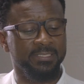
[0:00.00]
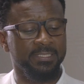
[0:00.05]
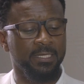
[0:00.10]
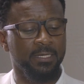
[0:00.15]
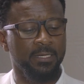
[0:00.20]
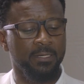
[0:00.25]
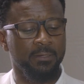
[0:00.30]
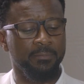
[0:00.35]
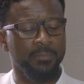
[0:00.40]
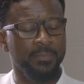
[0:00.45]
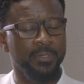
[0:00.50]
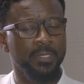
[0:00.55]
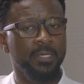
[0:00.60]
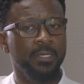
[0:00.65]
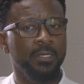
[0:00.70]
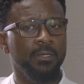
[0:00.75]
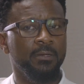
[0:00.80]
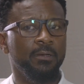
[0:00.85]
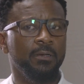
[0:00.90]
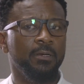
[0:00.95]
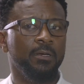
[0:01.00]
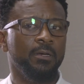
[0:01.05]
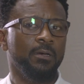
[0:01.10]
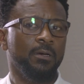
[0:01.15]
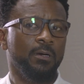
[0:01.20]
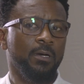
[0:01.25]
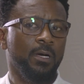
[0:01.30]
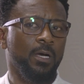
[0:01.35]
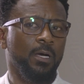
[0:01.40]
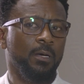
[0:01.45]

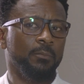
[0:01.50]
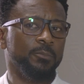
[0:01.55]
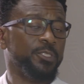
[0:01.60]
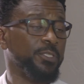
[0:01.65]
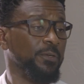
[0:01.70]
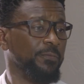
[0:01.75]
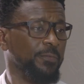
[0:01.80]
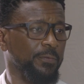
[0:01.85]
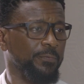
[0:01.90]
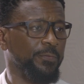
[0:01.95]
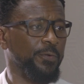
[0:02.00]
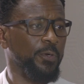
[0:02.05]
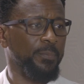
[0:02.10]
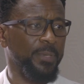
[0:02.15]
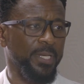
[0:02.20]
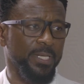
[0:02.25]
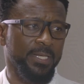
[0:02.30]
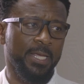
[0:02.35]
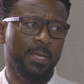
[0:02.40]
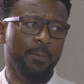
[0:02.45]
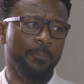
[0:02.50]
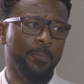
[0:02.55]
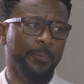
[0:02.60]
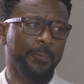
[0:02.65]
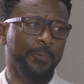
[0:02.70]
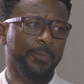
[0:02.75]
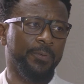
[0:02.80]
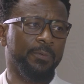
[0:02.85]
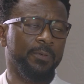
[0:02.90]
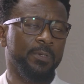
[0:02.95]
suffer from in
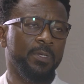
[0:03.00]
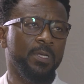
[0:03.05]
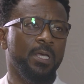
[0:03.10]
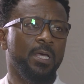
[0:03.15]
Cameroon.